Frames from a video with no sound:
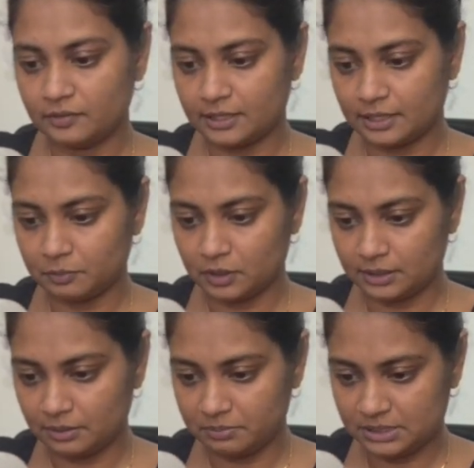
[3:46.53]
and I'm on
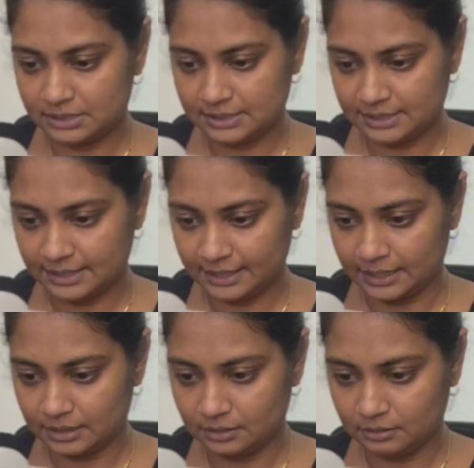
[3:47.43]
number
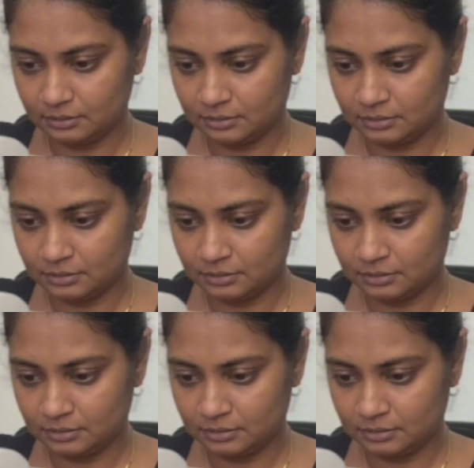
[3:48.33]
10.